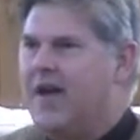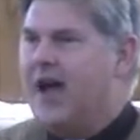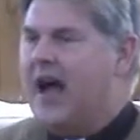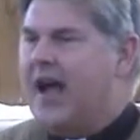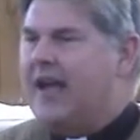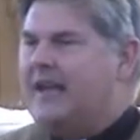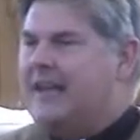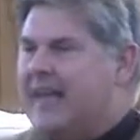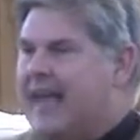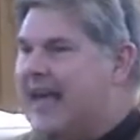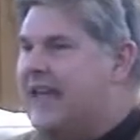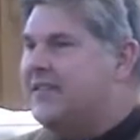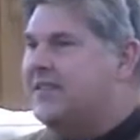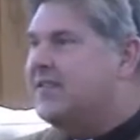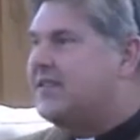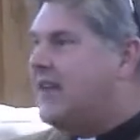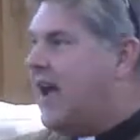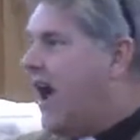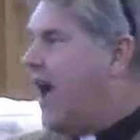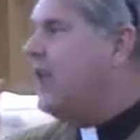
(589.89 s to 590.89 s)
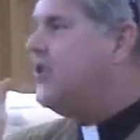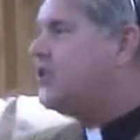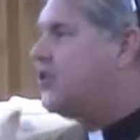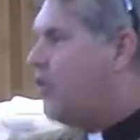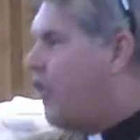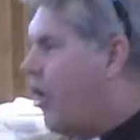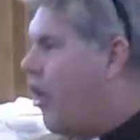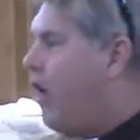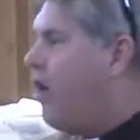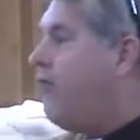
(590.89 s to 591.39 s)
against God's
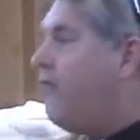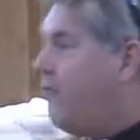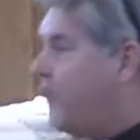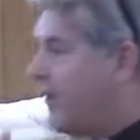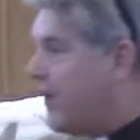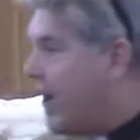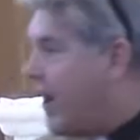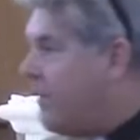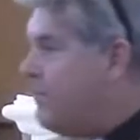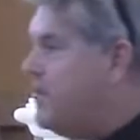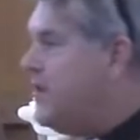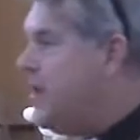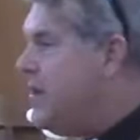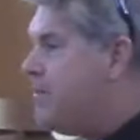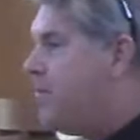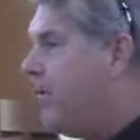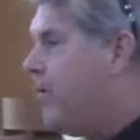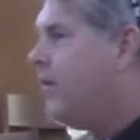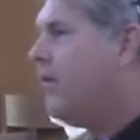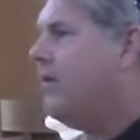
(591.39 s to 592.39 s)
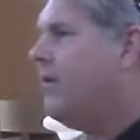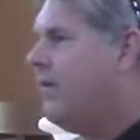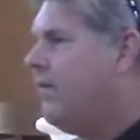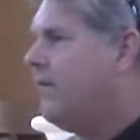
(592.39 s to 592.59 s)
call for come deeper,